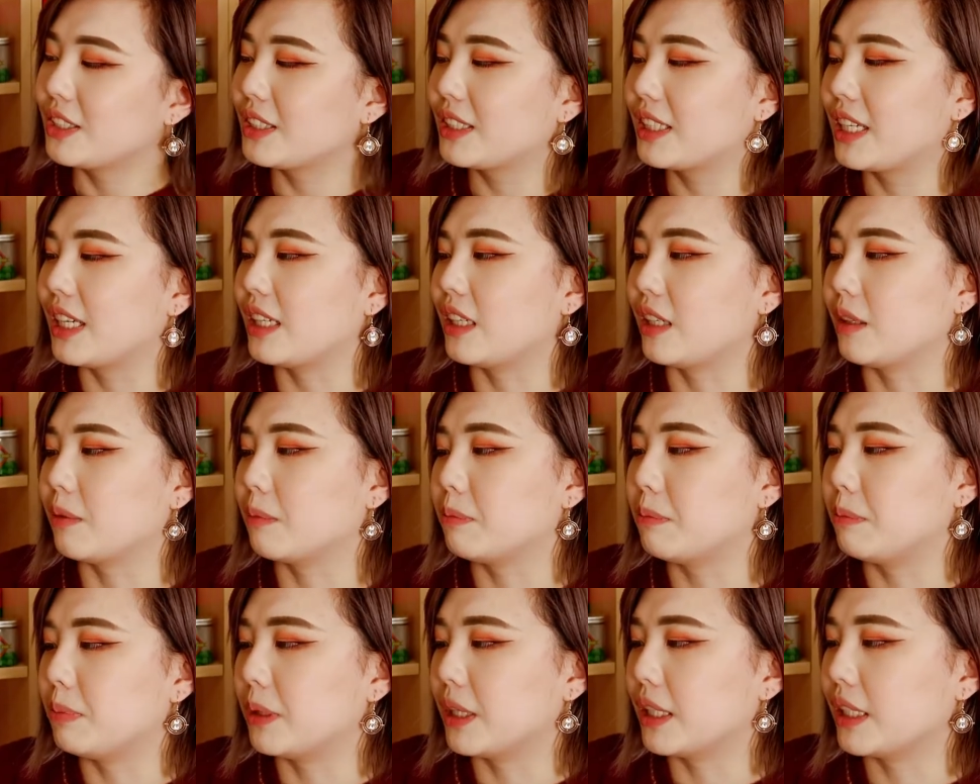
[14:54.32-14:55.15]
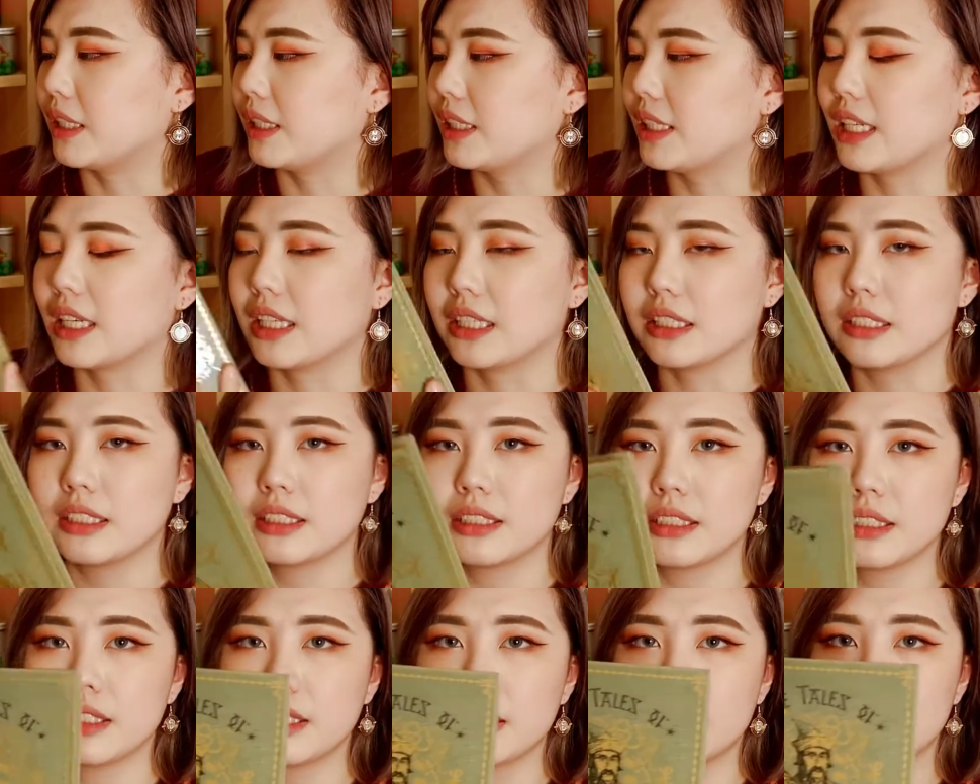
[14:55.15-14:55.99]
Just kidding, but yeah,
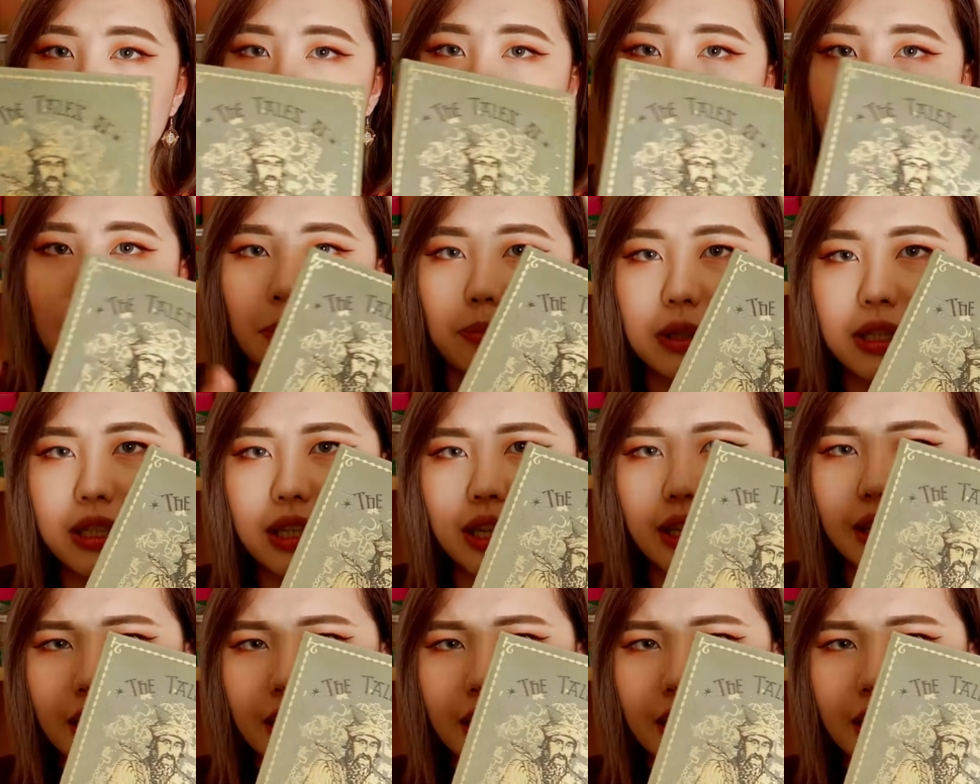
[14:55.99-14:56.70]
this is the copy I